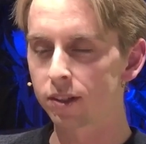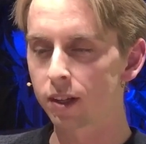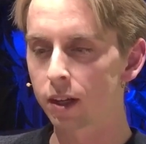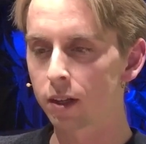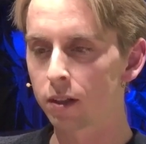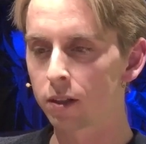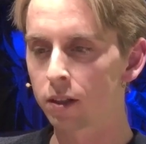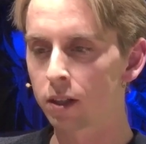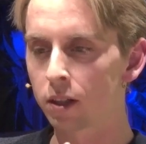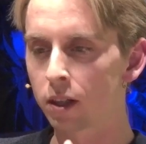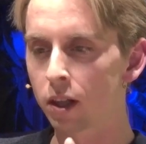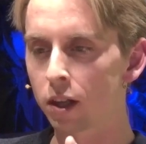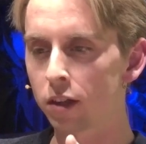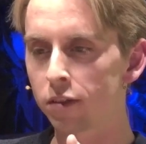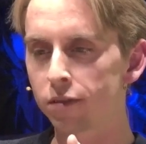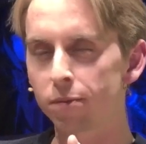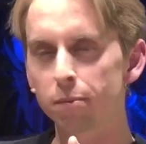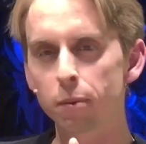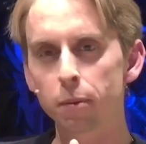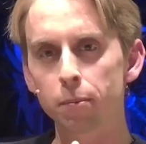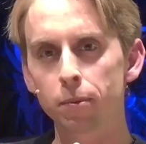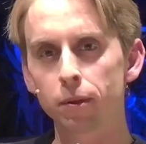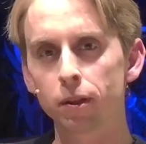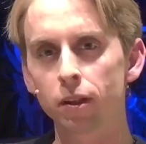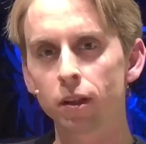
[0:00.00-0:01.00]
And a lot of
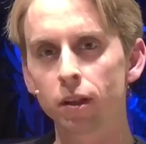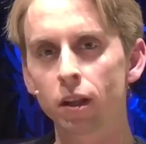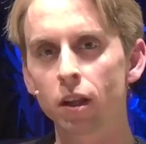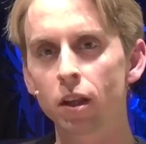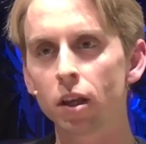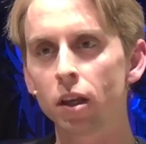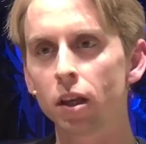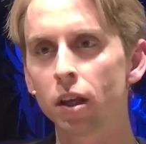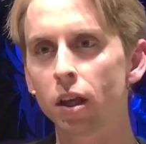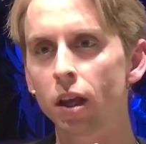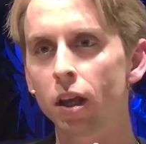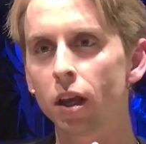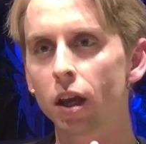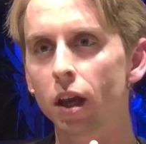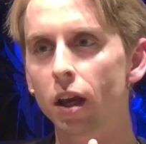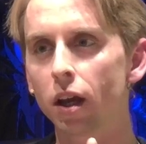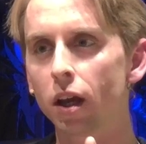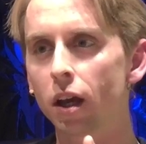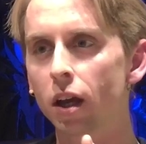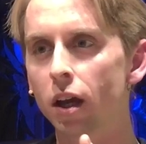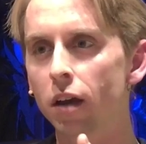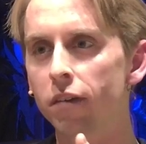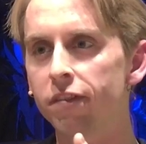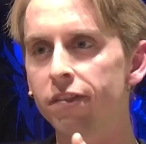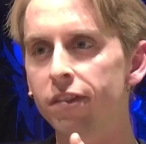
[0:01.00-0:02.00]
people
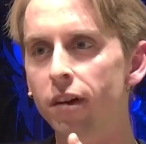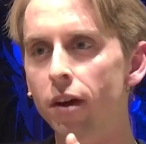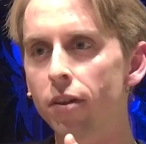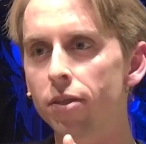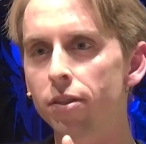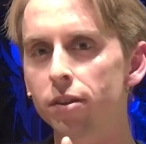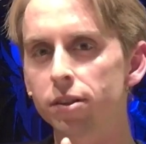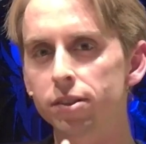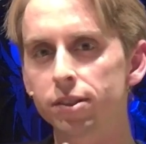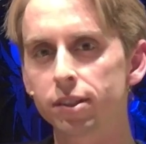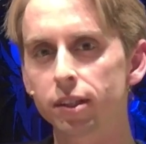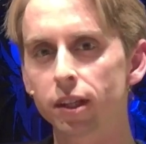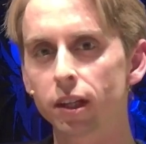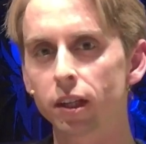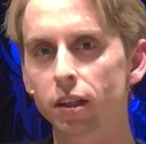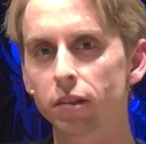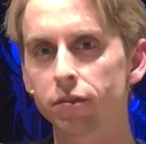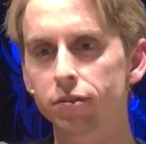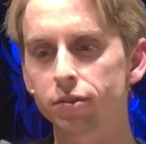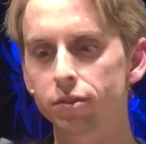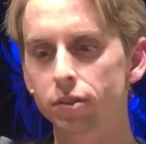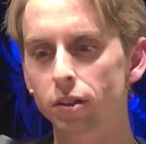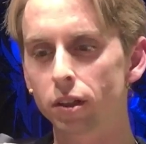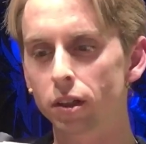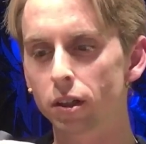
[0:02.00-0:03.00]
uh, found
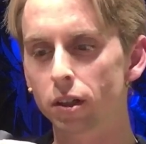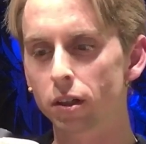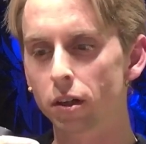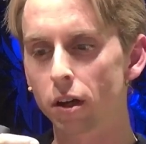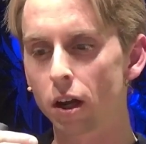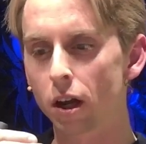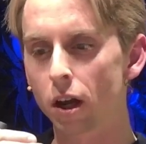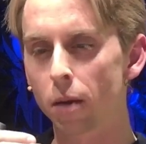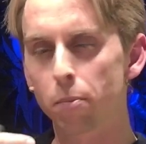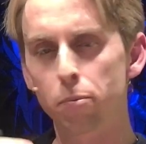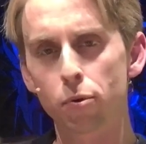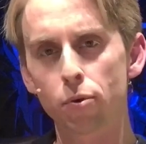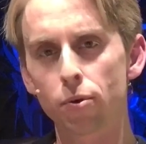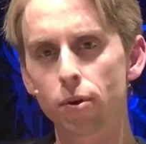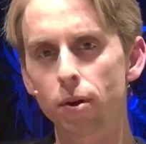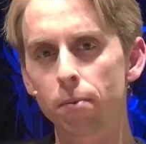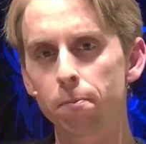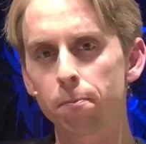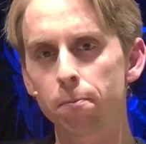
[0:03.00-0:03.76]
themselves uh, poor.